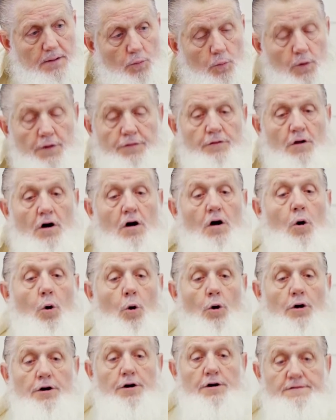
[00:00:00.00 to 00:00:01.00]
When the
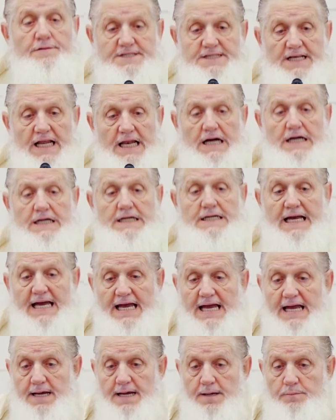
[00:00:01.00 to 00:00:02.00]
order of salah
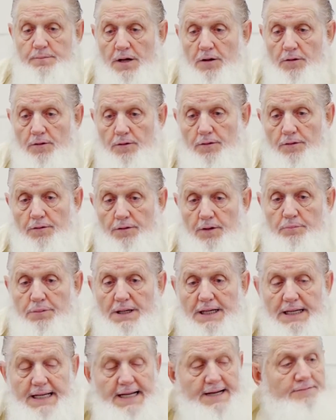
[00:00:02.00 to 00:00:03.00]
came, the
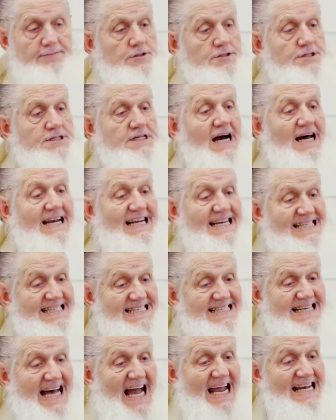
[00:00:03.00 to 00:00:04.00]
believers got
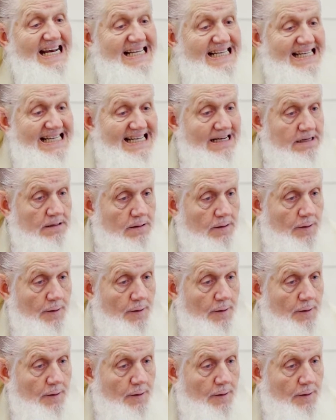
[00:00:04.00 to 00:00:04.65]
excited.